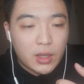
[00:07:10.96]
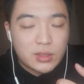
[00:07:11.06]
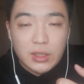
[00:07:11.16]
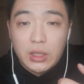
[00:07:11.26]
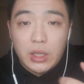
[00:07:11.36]

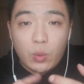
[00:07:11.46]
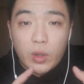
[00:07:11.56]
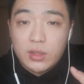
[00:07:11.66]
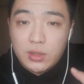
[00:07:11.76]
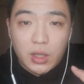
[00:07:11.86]
city,
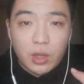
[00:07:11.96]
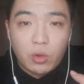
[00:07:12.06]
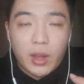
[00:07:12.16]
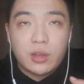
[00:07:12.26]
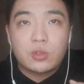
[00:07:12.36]
one
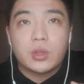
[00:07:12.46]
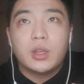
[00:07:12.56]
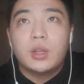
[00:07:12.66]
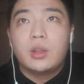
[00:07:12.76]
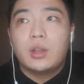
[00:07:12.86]
single
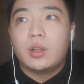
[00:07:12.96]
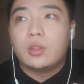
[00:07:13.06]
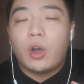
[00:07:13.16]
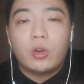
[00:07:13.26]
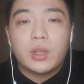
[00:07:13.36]
country.
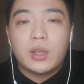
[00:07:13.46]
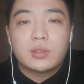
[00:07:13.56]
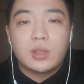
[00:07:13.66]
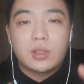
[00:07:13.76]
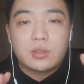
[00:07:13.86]

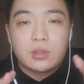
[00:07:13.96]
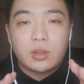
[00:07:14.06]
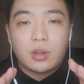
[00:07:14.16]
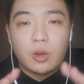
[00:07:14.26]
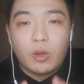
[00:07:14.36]
Nowadays is
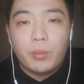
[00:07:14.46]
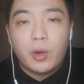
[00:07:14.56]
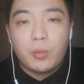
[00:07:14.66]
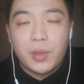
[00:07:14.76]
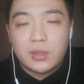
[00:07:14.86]
the
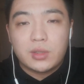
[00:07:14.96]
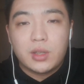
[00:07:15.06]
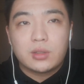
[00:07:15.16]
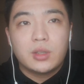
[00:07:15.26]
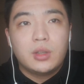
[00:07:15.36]
global
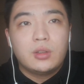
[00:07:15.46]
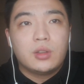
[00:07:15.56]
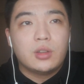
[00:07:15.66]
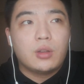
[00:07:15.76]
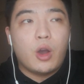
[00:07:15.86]
business,
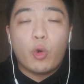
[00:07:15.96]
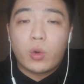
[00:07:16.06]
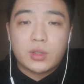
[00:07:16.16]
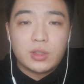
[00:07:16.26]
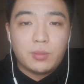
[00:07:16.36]
the
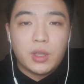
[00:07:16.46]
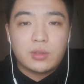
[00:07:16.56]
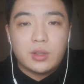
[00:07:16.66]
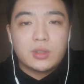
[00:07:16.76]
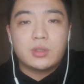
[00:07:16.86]
overseas
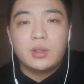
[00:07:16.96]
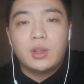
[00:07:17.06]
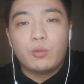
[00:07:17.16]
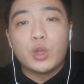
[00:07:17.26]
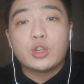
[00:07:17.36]
business,
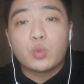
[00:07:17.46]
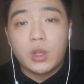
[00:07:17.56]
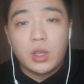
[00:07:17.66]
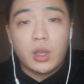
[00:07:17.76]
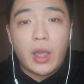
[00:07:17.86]
which
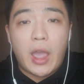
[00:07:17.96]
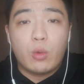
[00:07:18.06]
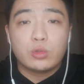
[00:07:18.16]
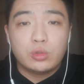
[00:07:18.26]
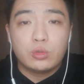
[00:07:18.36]
we
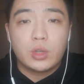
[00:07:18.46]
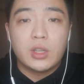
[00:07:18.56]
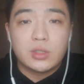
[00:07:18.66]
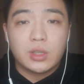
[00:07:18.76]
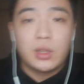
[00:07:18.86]
have to
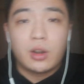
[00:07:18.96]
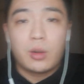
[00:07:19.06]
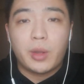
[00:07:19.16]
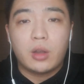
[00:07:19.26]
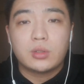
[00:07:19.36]

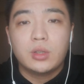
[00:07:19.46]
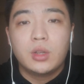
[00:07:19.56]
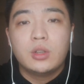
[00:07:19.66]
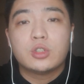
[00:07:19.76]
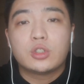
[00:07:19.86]
consider about.
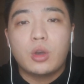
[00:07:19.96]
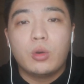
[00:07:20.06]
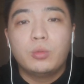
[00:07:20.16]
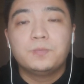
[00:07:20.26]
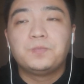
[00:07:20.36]

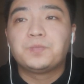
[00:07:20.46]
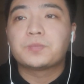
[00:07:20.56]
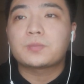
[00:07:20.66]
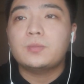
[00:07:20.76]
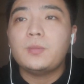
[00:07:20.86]
So
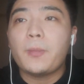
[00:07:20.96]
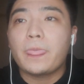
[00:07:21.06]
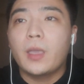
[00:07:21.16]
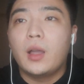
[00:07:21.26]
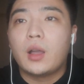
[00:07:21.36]

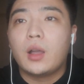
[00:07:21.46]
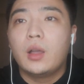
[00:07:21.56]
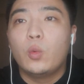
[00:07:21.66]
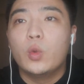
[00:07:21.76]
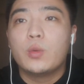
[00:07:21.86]

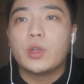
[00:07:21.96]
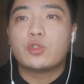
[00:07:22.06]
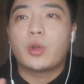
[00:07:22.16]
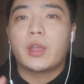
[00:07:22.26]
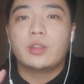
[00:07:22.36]
when we're
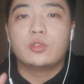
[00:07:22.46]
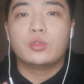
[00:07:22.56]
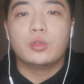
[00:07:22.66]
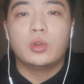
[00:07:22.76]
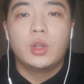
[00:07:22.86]
trying
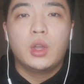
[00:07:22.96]
to